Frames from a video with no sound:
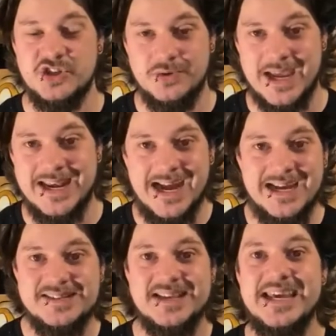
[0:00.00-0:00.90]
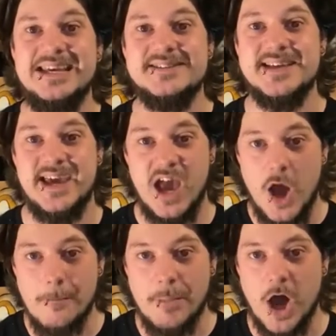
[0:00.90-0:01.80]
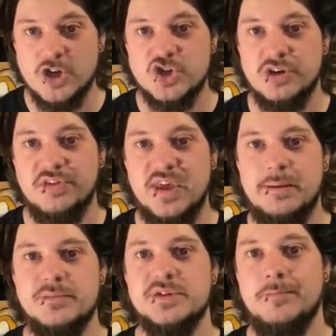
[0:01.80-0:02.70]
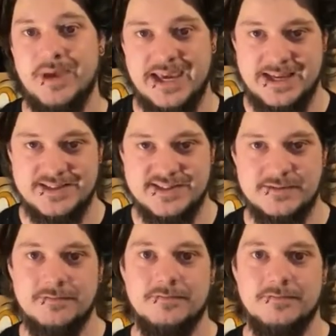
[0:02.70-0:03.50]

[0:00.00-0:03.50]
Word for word: do a nice easy Martian themed base.